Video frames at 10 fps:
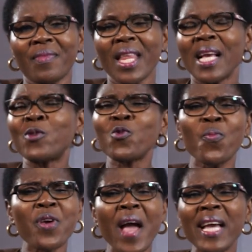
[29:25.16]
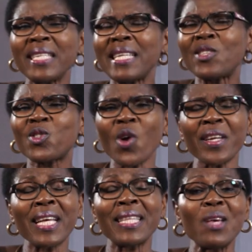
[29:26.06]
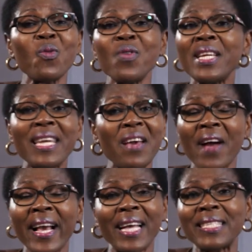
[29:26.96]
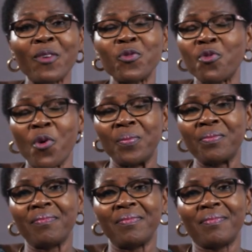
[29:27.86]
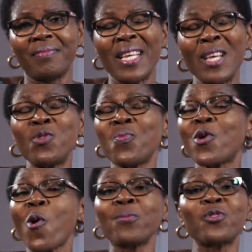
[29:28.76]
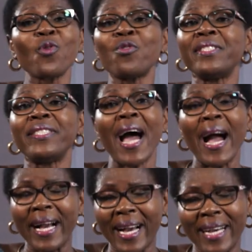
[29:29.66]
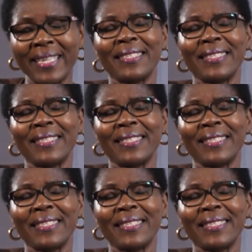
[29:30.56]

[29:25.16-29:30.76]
It will be you are in the tunnel that you will never get out from. It will become so dark.